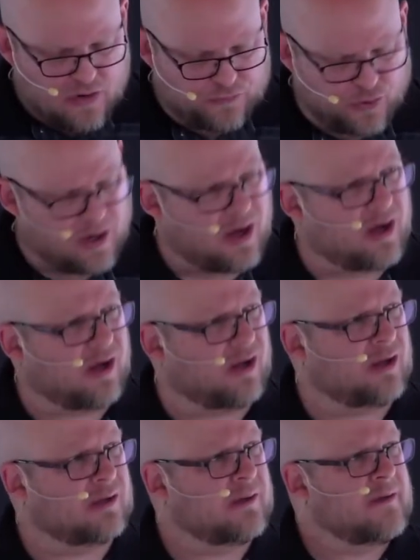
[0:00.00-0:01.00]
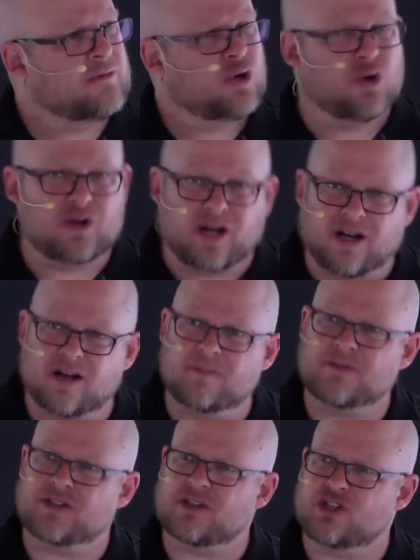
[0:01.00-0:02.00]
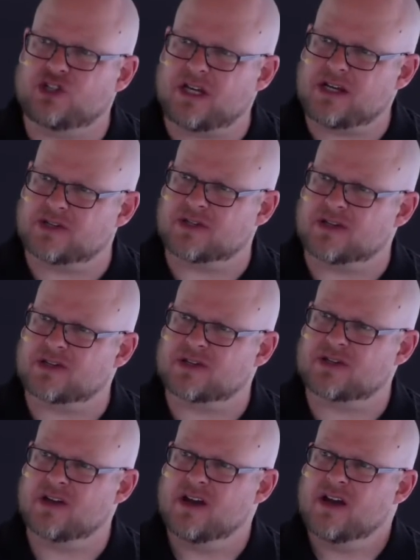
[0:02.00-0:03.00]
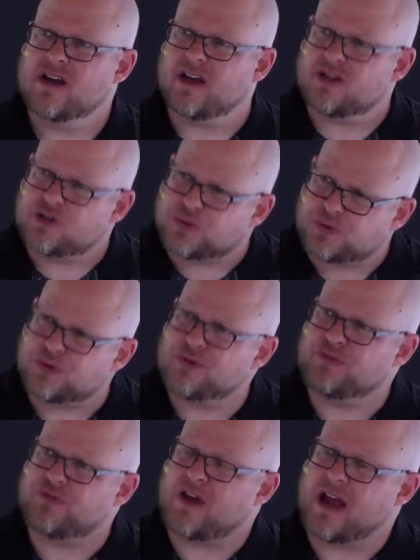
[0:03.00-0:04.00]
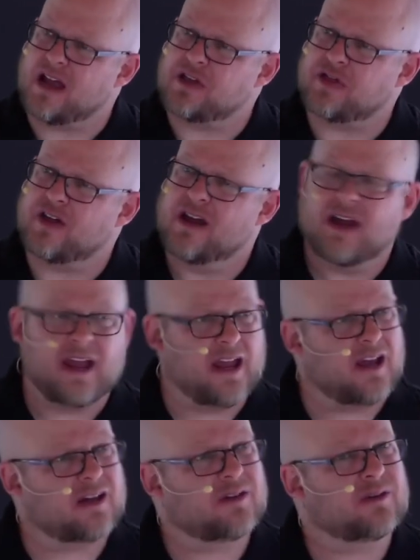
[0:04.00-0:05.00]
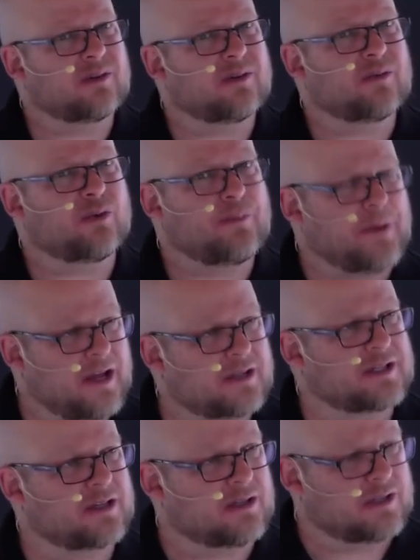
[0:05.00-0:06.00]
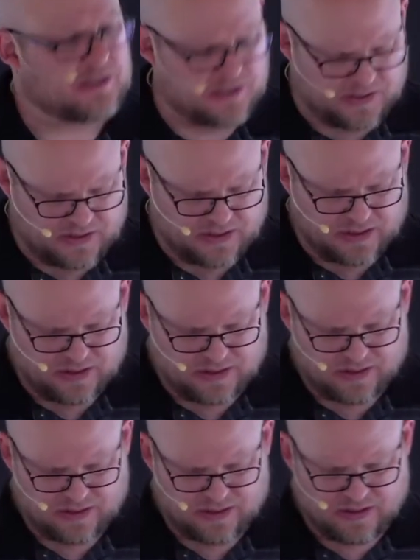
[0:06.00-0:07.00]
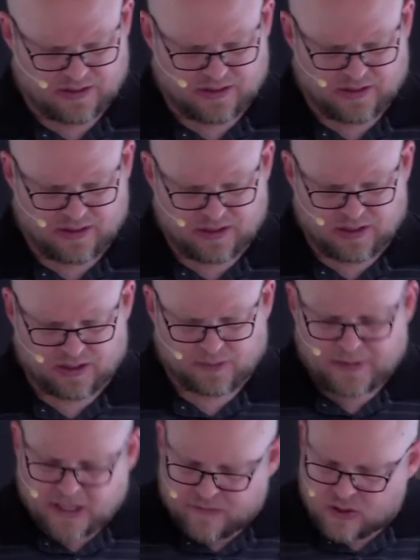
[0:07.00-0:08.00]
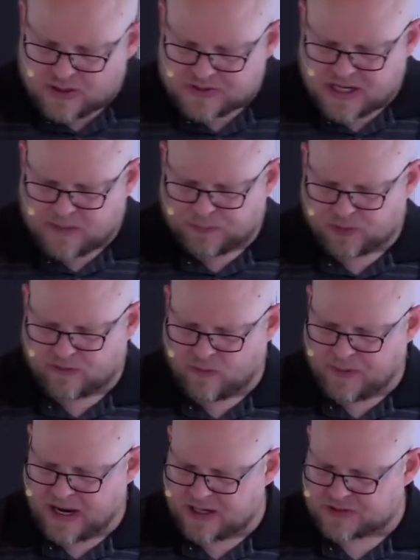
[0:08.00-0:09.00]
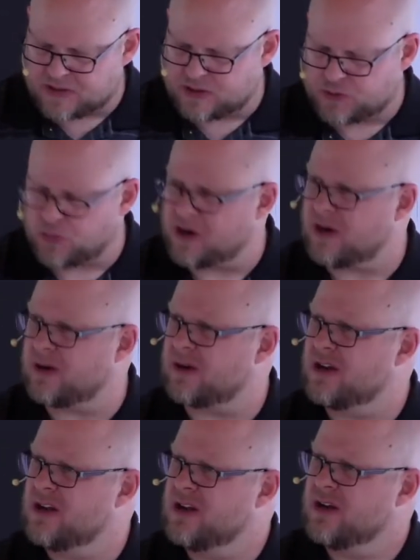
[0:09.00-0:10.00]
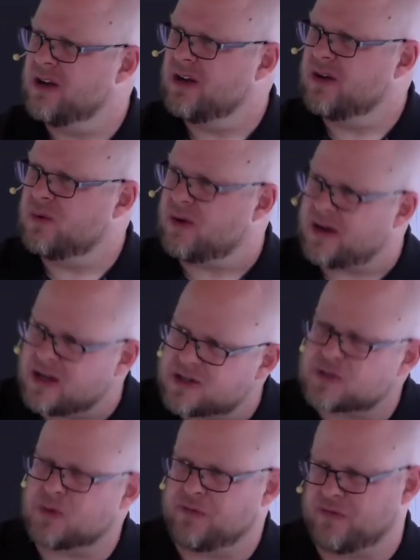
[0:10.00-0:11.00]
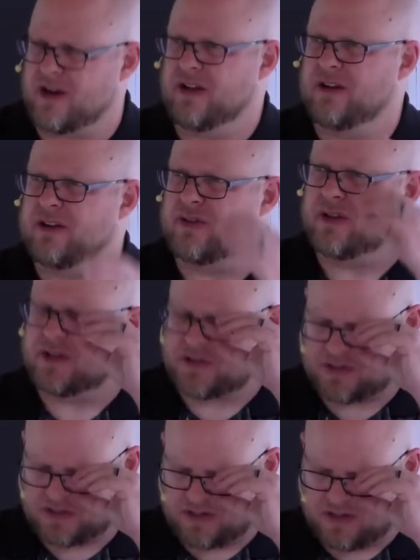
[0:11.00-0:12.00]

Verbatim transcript: for all who come to Jesus in true faith and repentance. Let me give you an example of a passage where, where else we find this